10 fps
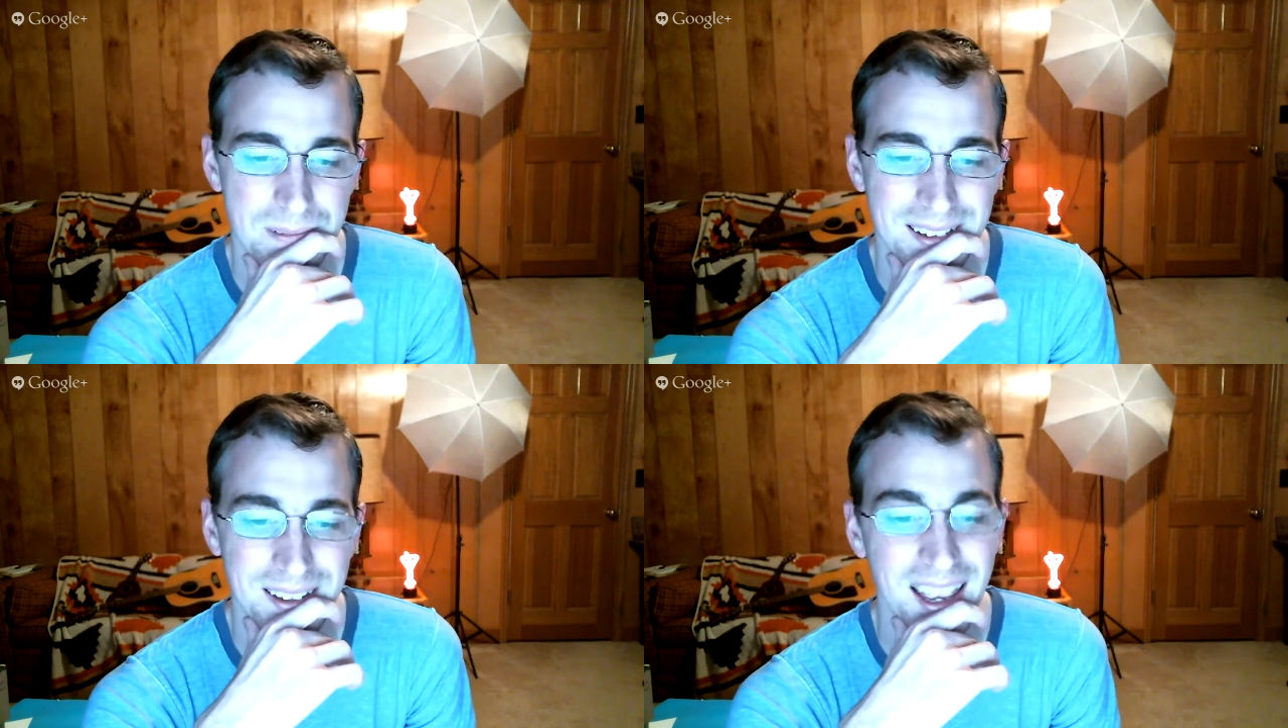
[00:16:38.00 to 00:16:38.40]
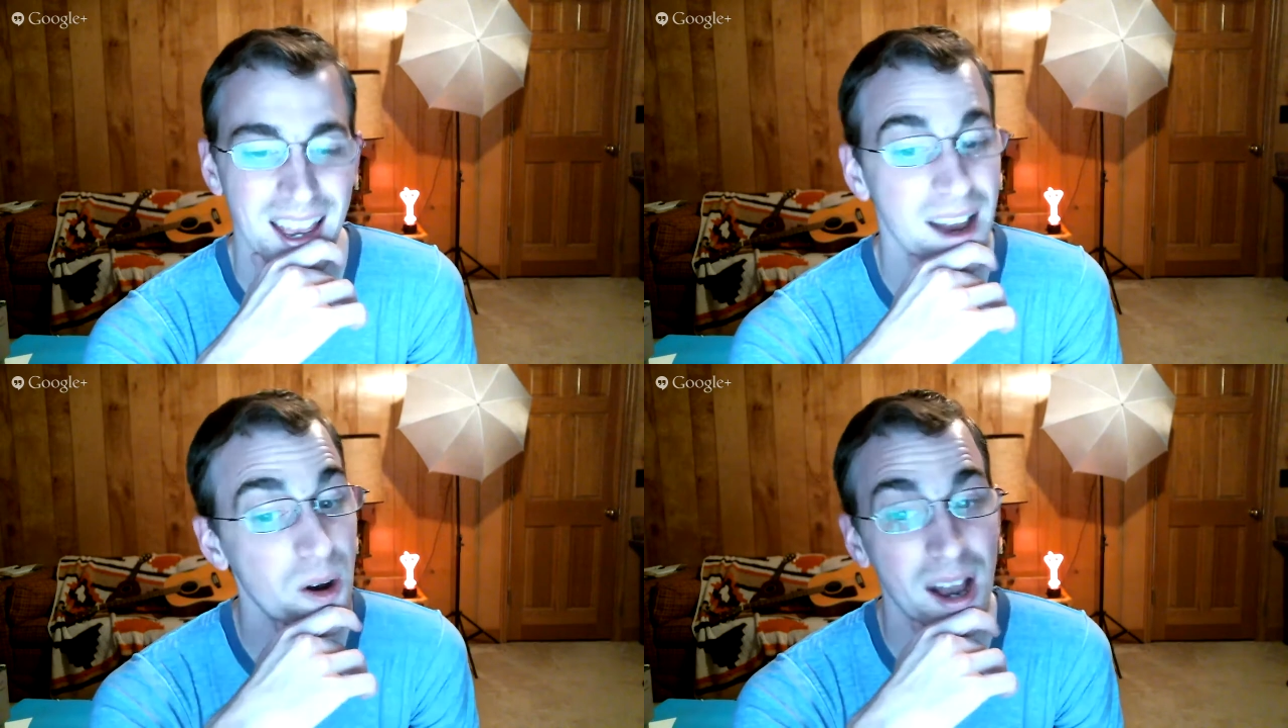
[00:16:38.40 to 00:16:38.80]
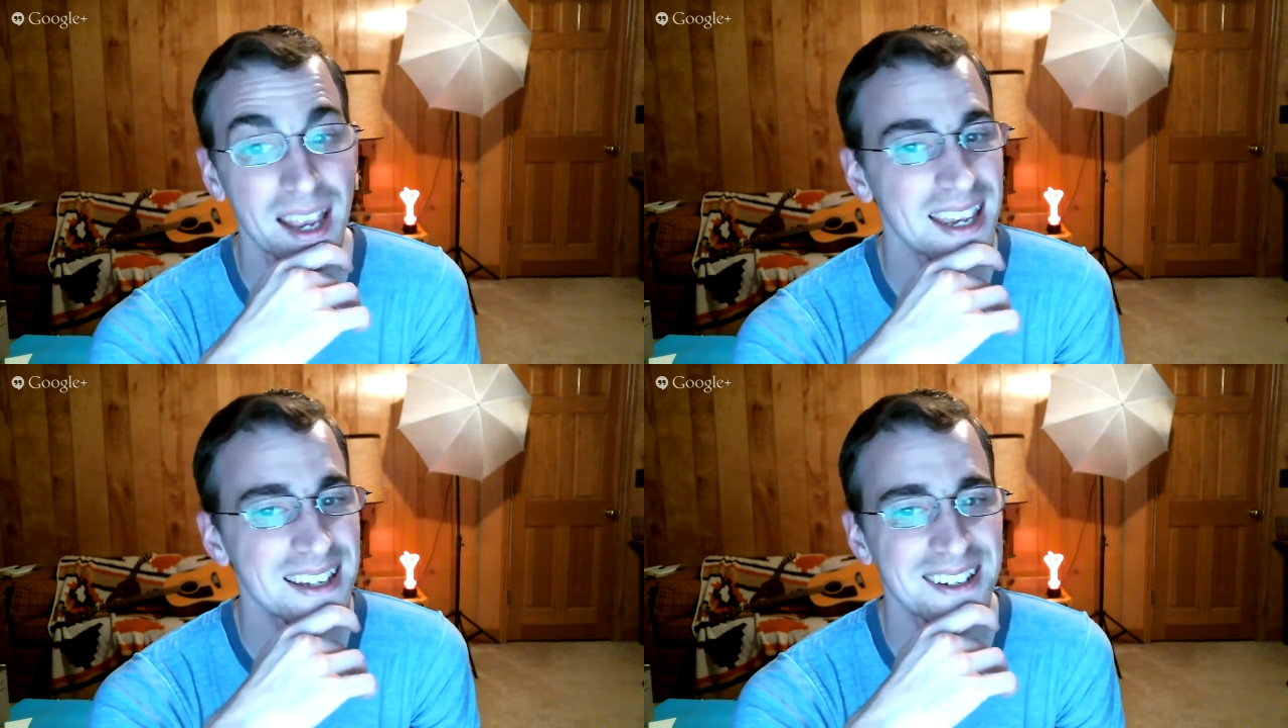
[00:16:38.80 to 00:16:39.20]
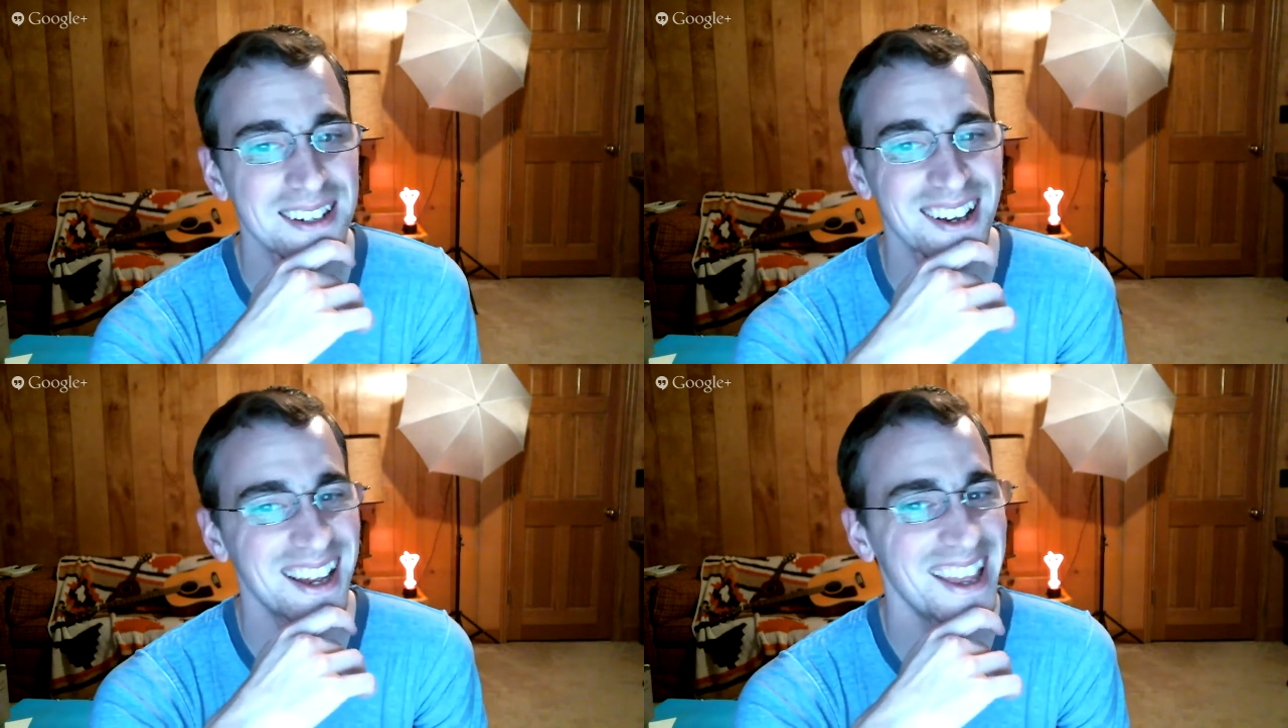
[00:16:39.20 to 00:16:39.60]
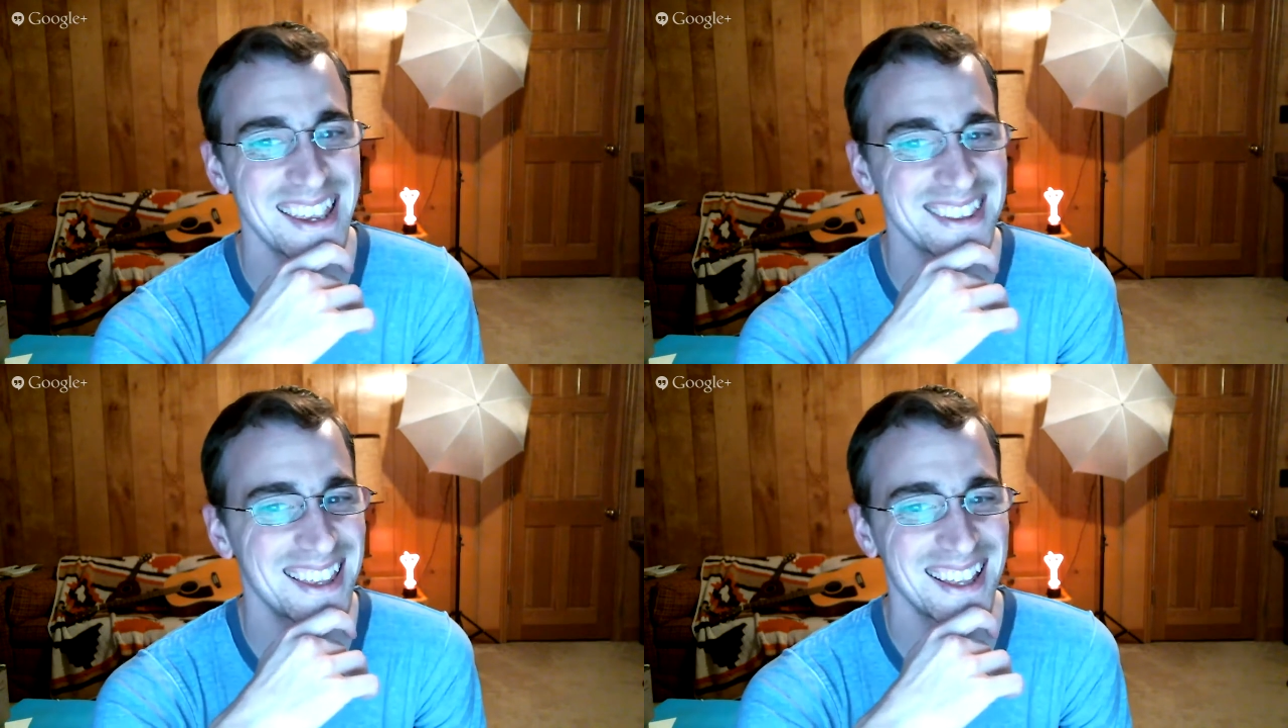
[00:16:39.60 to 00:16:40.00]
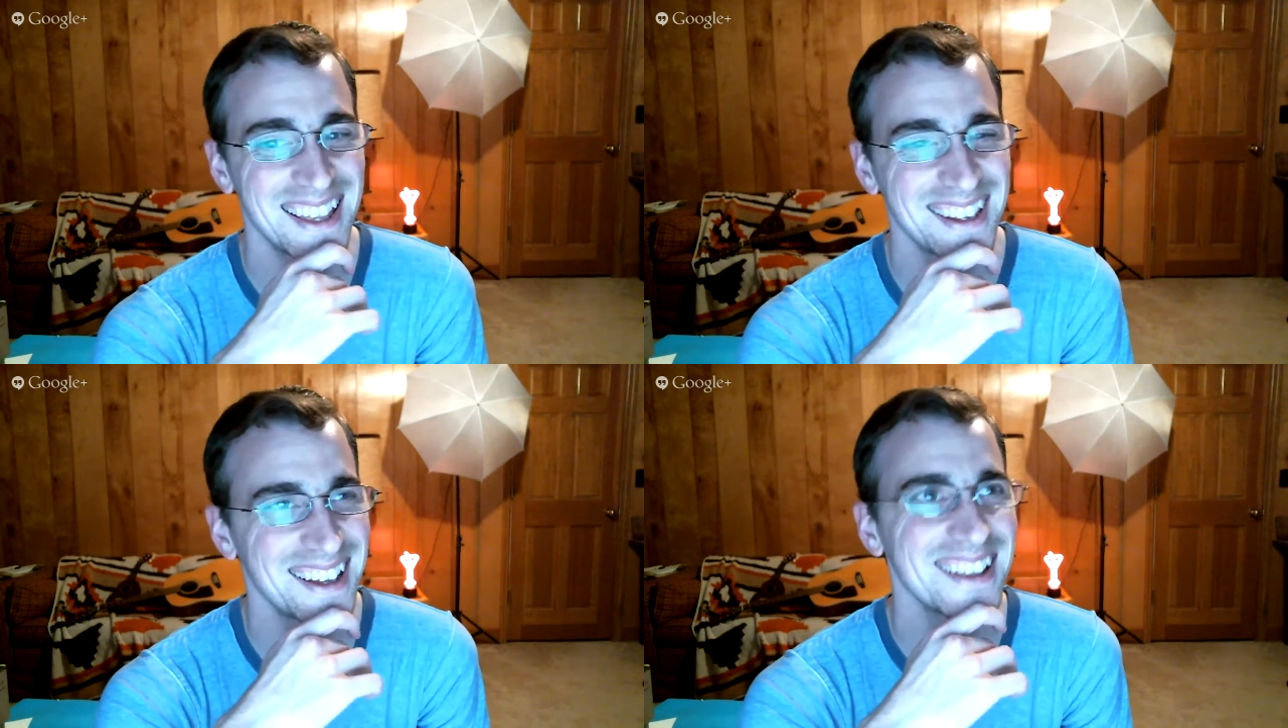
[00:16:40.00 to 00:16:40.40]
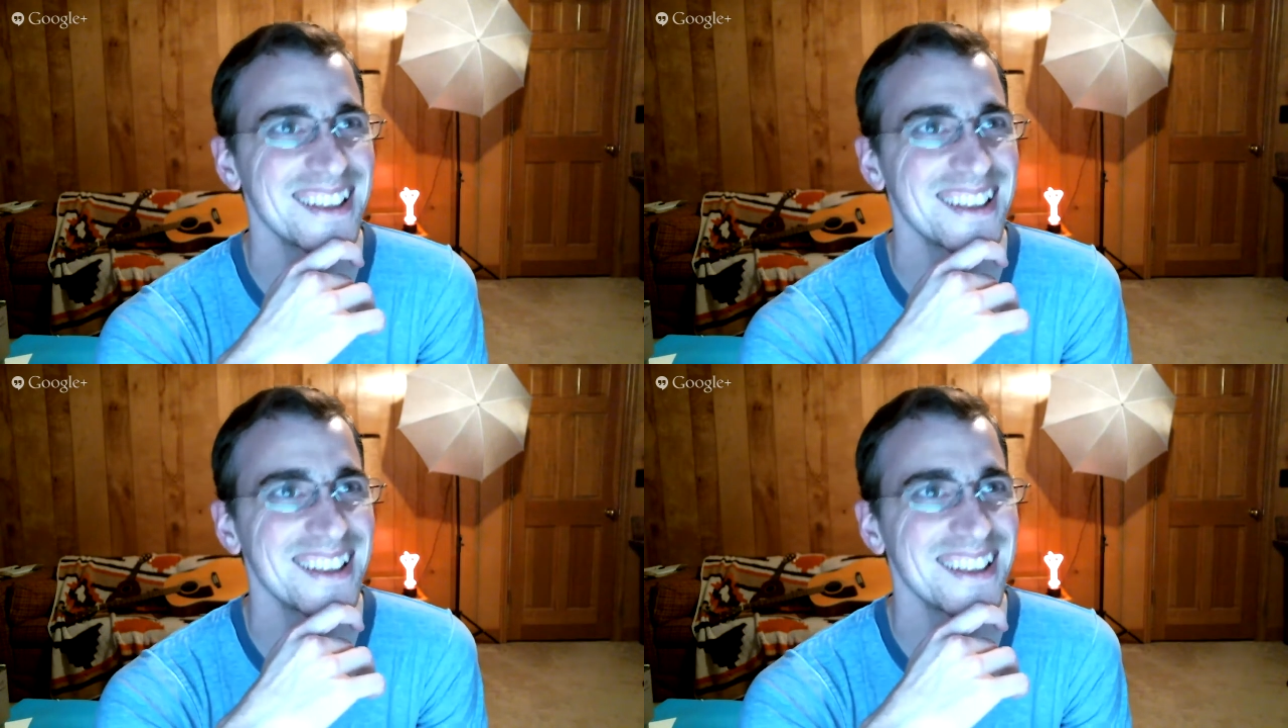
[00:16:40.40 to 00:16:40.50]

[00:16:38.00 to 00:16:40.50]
Yeah, oh, I hate that. Yeah.